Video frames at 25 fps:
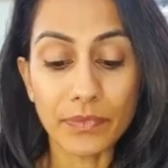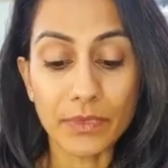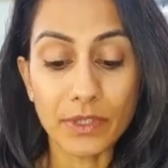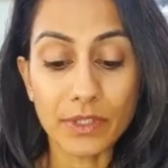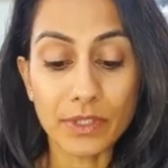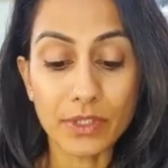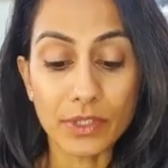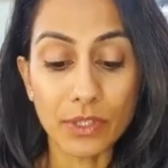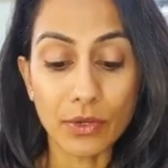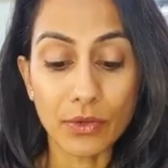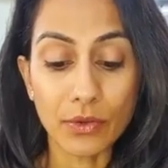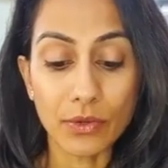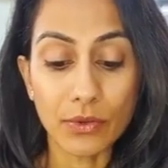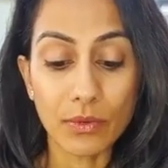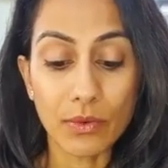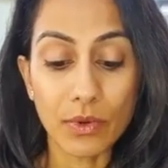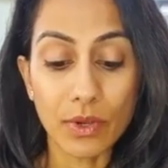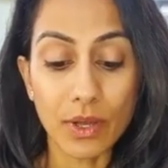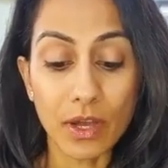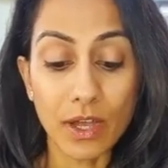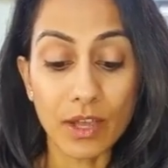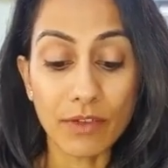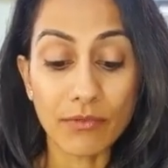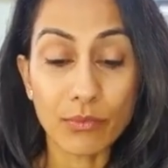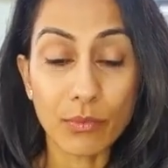So
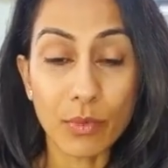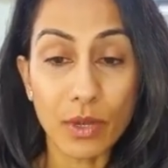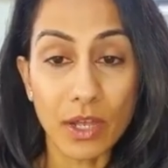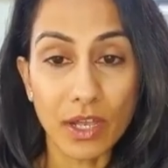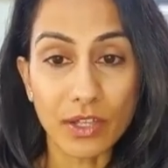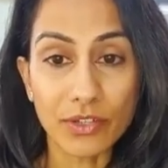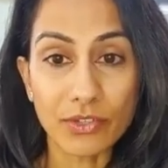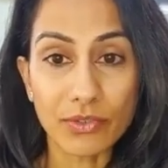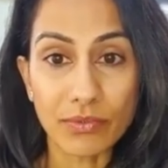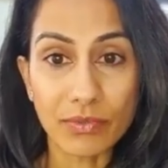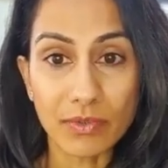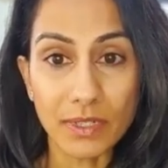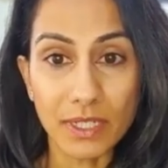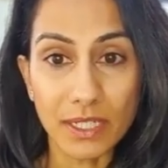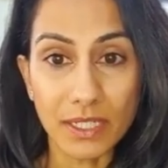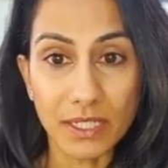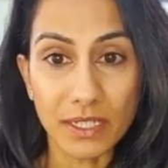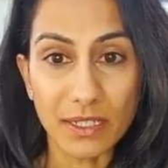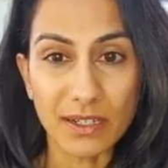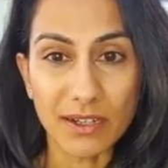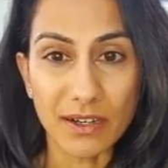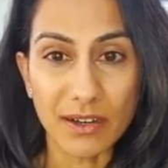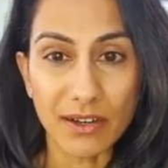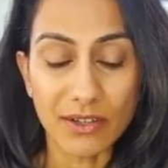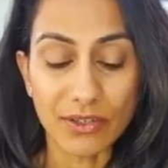I've worked really
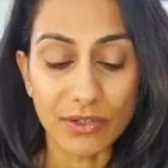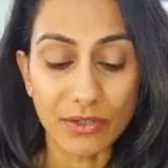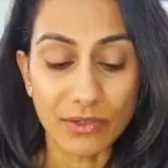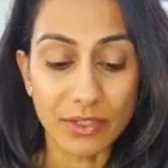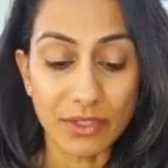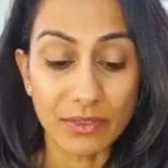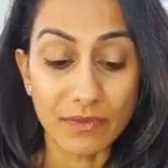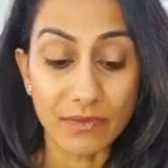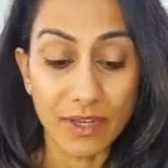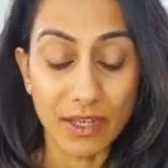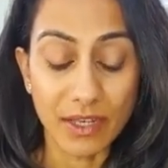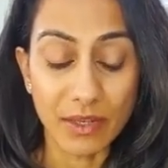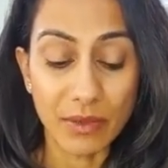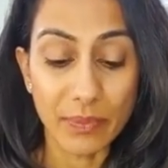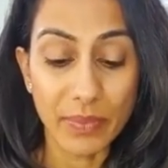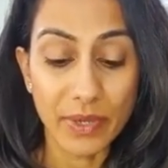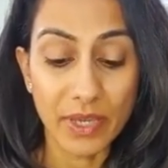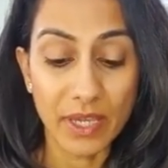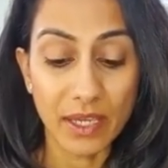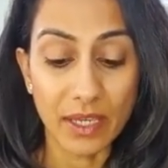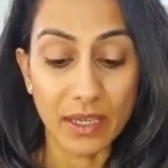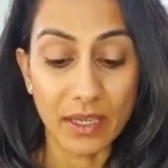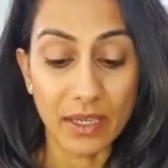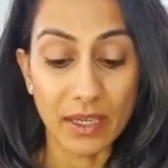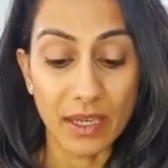hard on
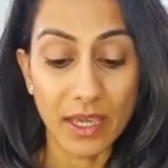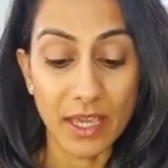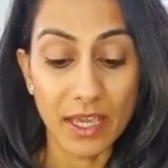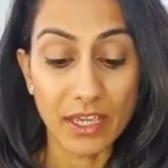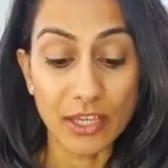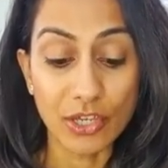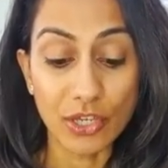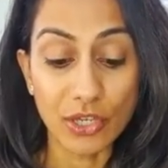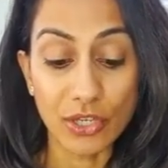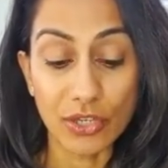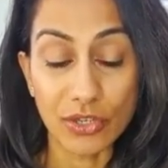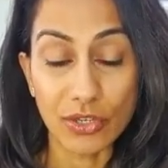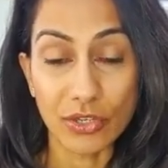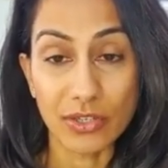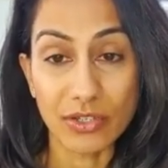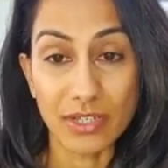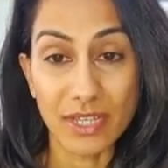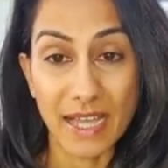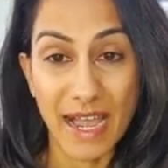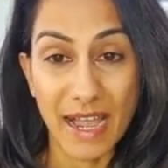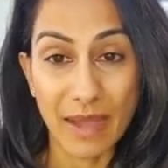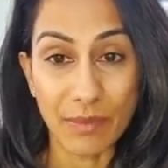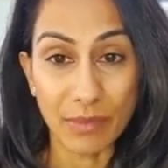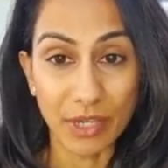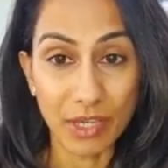developing a good
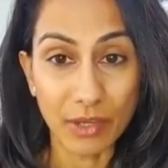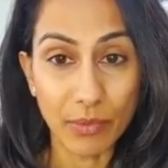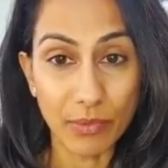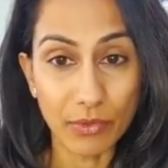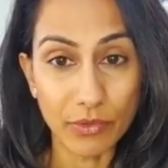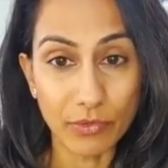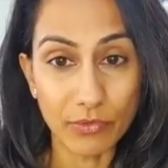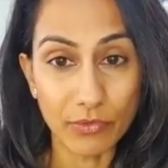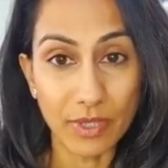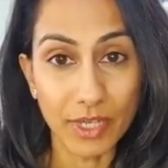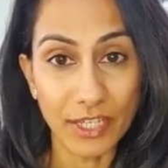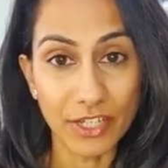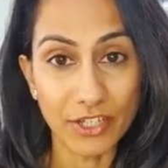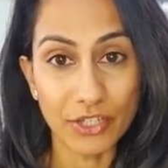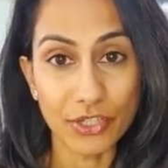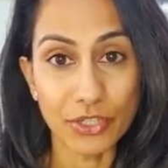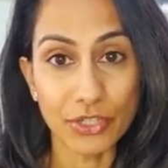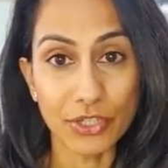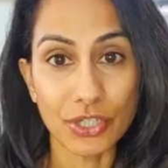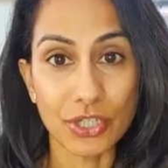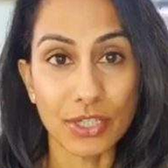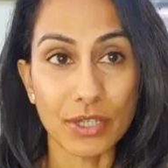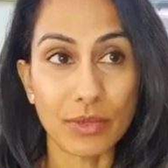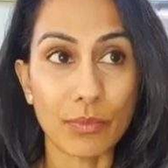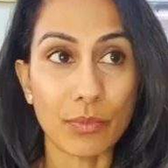amicable
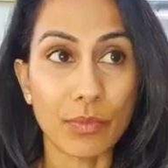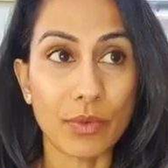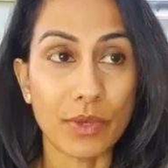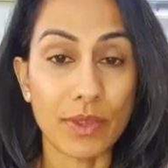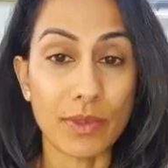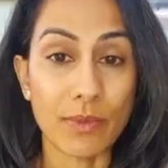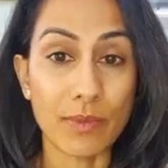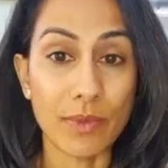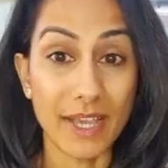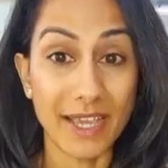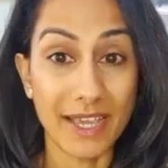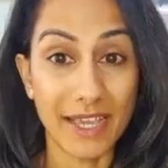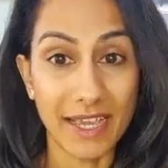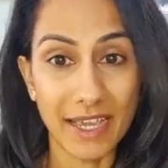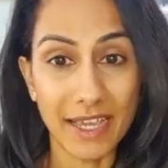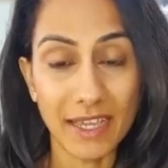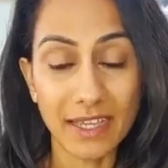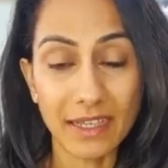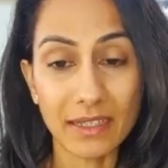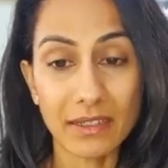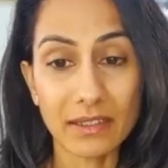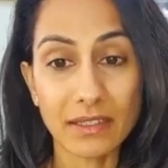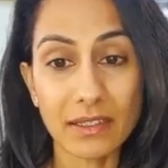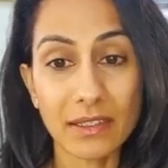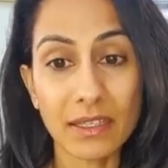relationship with my
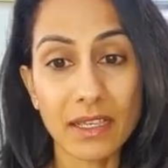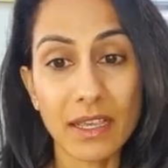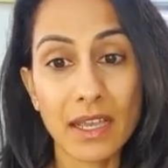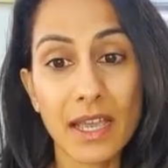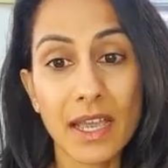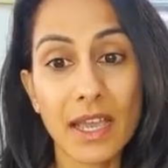ex,